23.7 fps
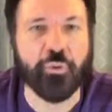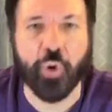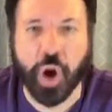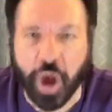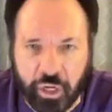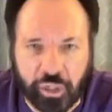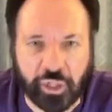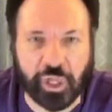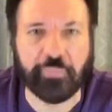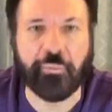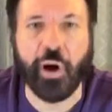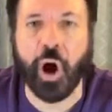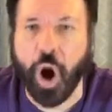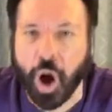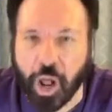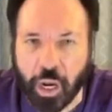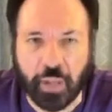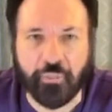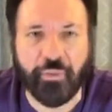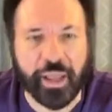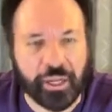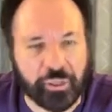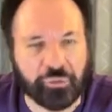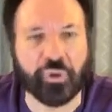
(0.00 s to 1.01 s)
they worship
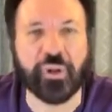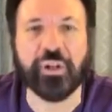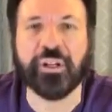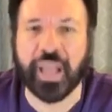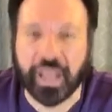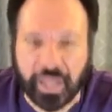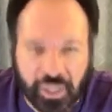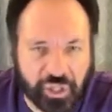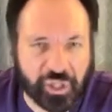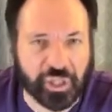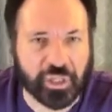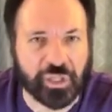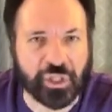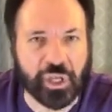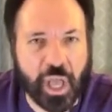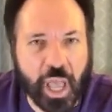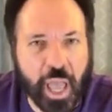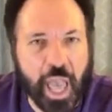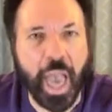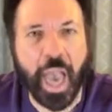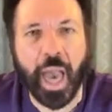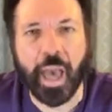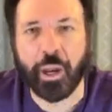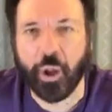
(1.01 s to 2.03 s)
all of their
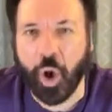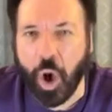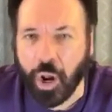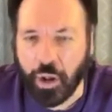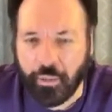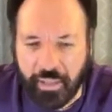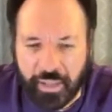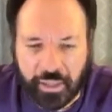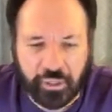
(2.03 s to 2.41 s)
traditions and